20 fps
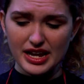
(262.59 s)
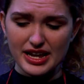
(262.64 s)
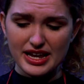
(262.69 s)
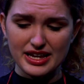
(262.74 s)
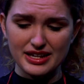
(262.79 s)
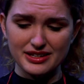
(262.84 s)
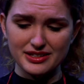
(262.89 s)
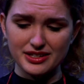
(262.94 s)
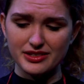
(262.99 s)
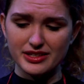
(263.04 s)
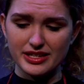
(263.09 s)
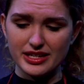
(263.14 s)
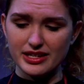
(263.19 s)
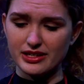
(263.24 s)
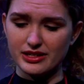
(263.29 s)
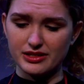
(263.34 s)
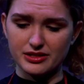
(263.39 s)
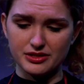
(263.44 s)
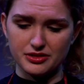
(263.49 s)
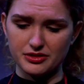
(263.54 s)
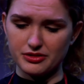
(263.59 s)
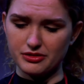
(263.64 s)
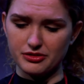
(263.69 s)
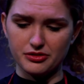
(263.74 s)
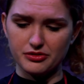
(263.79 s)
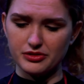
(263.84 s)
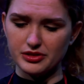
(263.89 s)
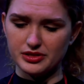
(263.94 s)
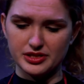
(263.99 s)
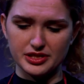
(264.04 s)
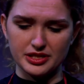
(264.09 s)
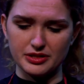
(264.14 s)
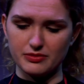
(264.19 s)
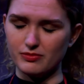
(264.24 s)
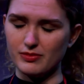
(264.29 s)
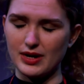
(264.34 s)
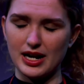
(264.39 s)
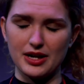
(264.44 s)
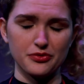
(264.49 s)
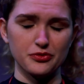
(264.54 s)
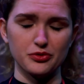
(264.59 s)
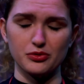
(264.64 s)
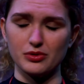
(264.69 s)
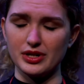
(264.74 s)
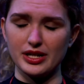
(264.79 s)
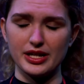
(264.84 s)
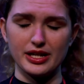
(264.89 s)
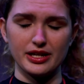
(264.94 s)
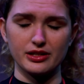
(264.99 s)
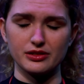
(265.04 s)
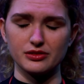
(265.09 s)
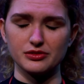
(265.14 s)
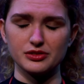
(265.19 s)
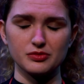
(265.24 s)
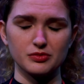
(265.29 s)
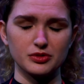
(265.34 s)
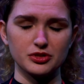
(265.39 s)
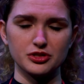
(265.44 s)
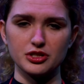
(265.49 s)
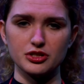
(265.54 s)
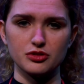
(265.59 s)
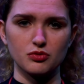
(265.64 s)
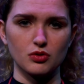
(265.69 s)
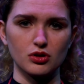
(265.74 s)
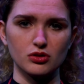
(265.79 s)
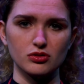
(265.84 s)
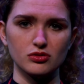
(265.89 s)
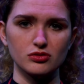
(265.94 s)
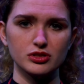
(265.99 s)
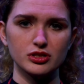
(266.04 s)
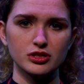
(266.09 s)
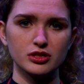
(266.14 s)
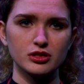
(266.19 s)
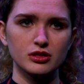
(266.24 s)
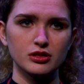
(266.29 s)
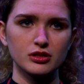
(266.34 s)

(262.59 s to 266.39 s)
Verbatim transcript: and in the end, you could see right through her hands when she twirled.